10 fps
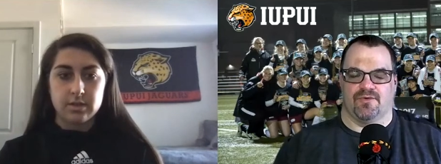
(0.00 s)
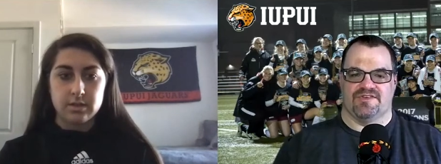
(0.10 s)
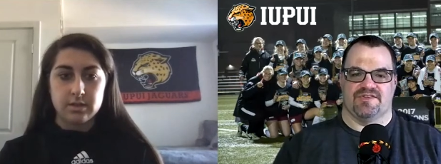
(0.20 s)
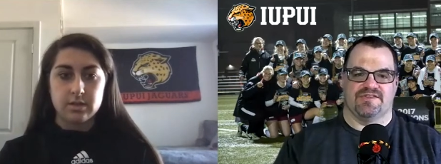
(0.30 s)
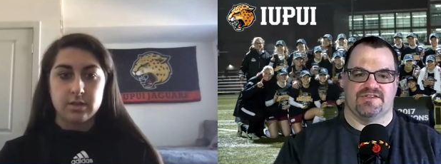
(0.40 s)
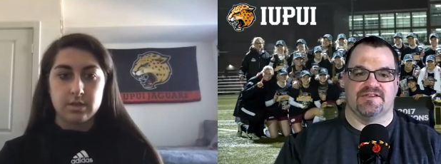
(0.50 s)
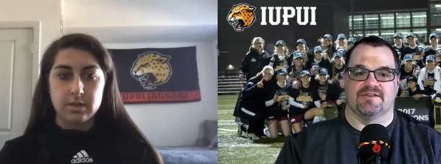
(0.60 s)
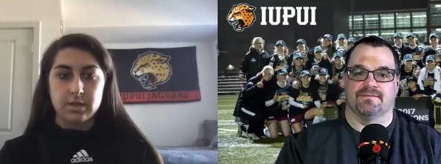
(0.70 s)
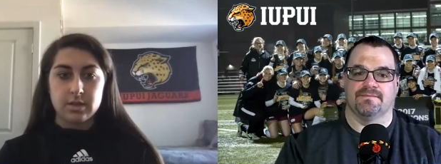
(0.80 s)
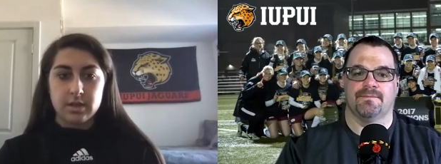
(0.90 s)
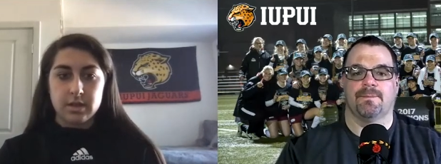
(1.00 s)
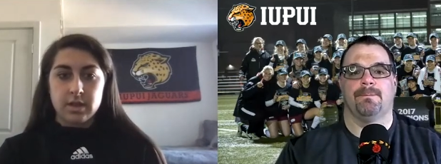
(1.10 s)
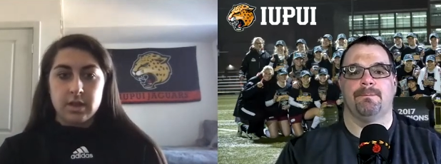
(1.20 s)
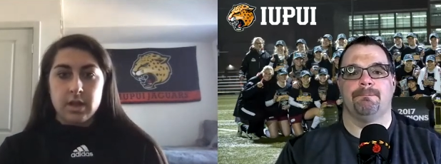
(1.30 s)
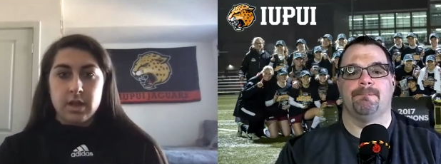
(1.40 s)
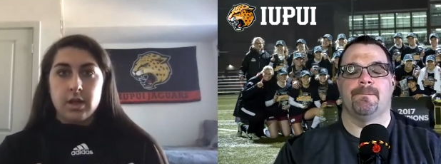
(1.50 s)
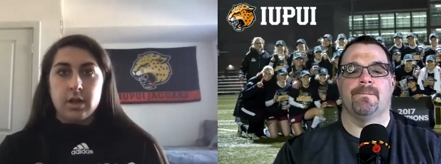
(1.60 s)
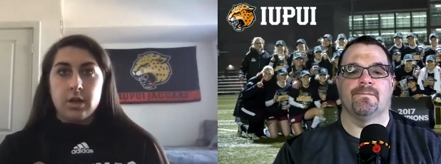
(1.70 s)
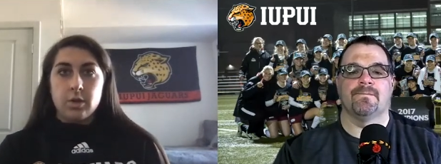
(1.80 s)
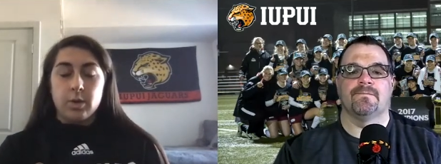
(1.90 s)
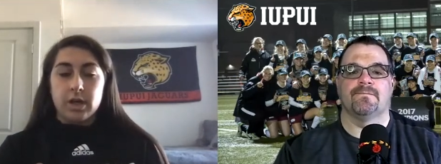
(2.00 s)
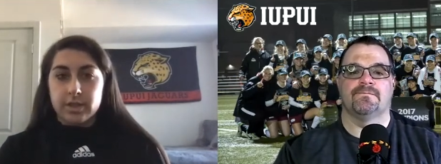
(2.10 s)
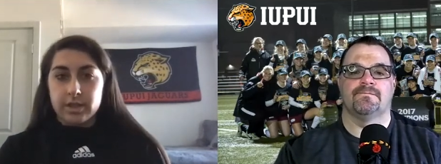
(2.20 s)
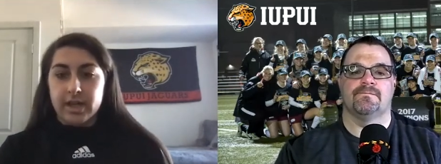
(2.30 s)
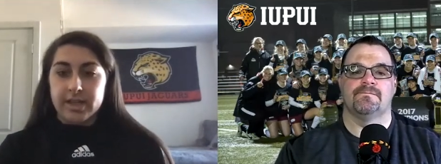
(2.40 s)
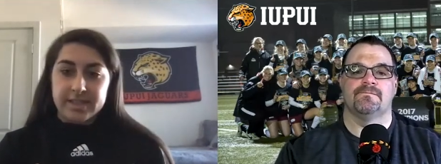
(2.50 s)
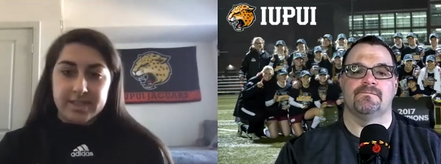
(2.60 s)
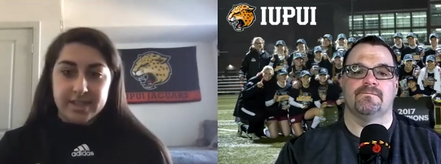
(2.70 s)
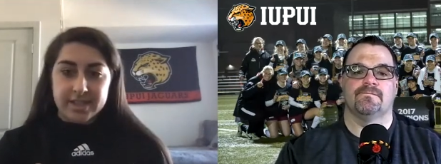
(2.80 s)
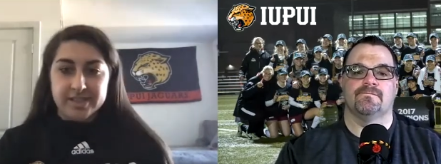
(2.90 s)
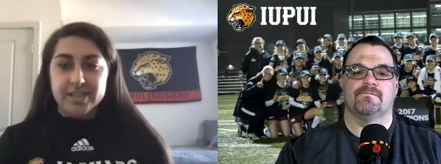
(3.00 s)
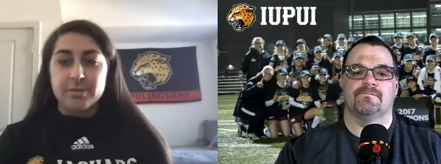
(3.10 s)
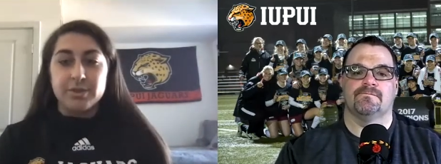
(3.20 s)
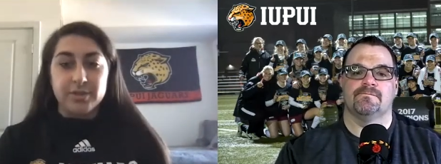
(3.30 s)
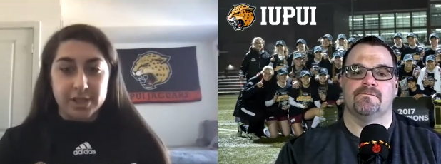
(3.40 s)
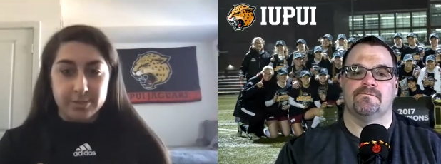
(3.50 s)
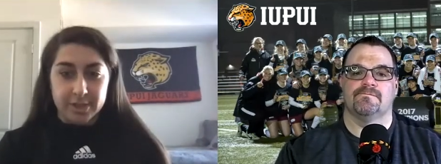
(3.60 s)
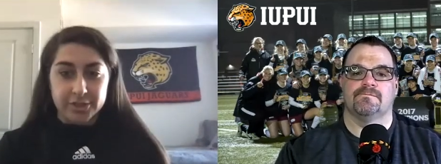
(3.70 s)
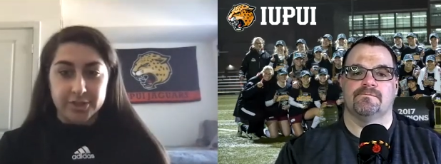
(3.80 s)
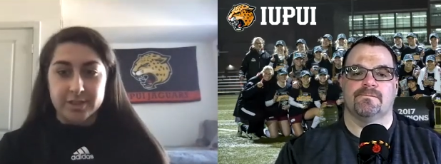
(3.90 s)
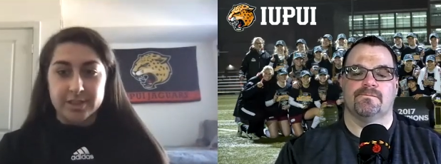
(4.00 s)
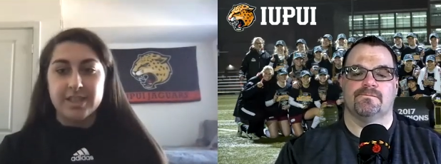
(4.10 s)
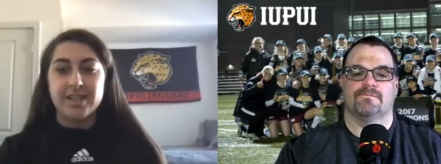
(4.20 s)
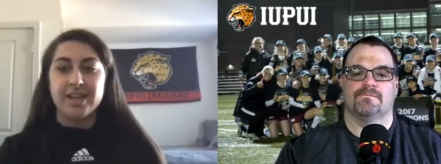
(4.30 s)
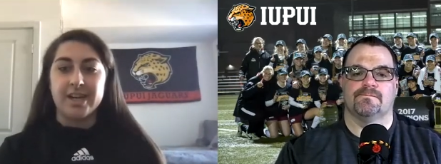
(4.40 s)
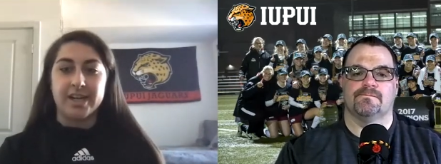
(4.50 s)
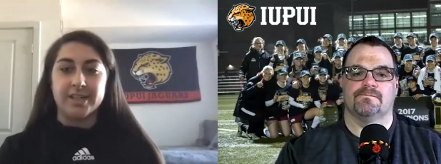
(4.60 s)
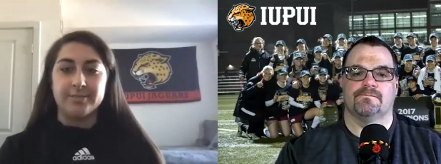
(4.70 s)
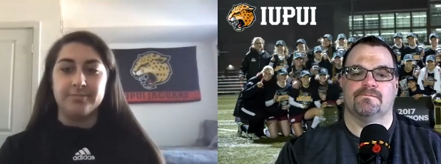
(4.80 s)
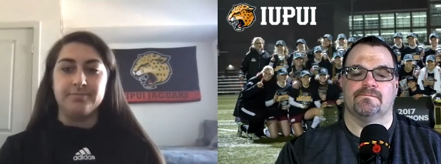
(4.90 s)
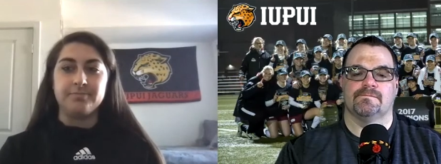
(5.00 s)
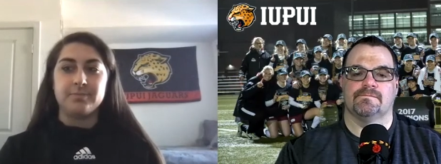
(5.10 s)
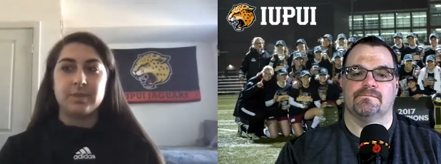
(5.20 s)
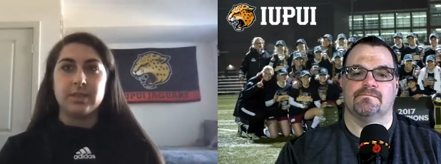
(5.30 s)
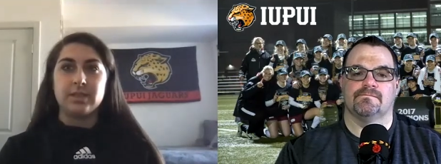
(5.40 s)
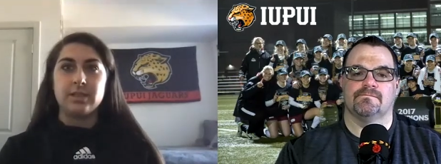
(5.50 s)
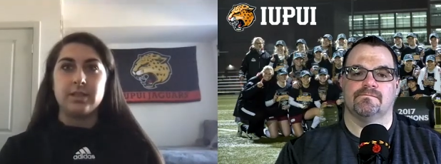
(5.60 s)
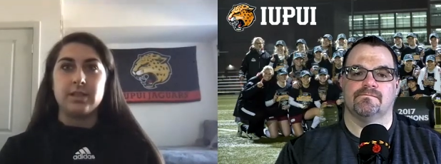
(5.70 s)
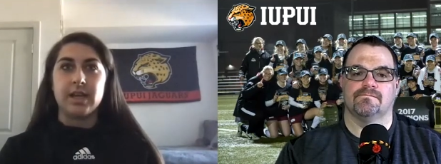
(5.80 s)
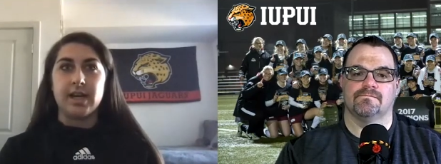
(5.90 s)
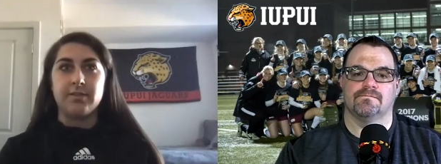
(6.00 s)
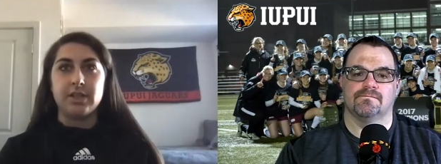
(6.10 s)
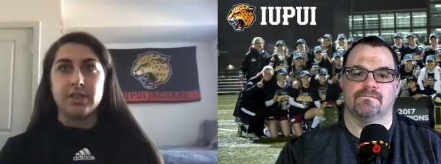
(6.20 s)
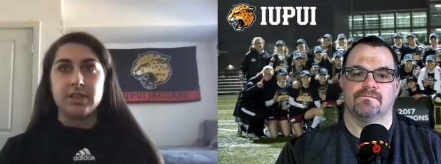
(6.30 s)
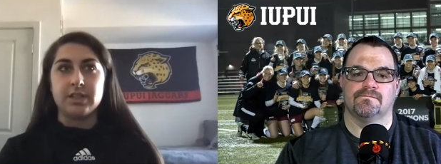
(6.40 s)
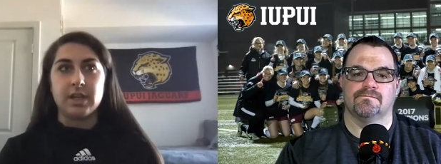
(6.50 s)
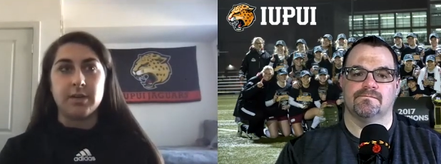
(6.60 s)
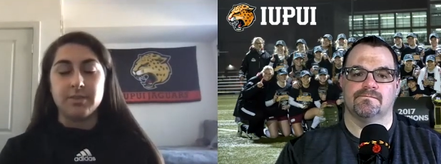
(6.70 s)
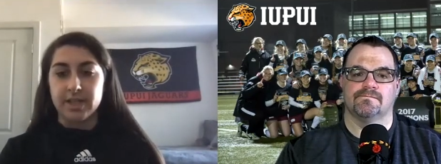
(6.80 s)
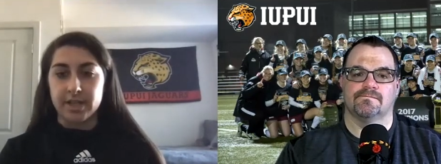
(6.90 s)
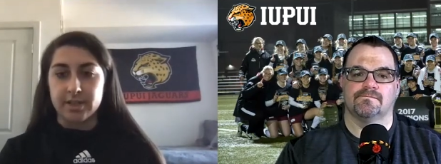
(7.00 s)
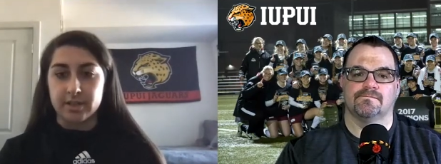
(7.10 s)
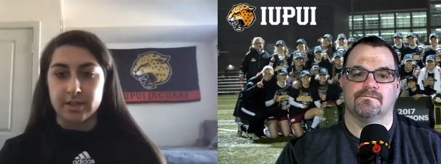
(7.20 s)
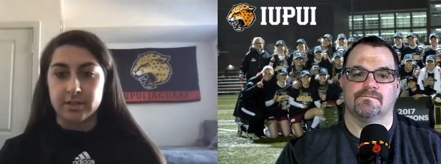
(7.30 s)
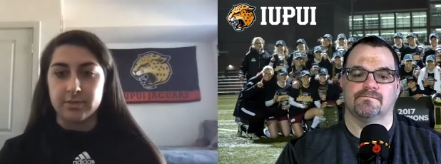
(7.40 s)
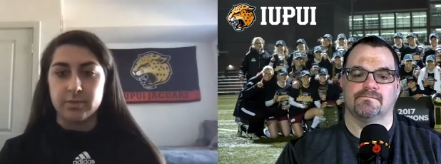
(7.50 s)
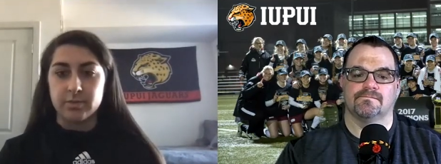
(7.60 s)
Speaker 1: the rest of the season?
Speaker 2: Well, I see that this team is very special. Um, to have us come together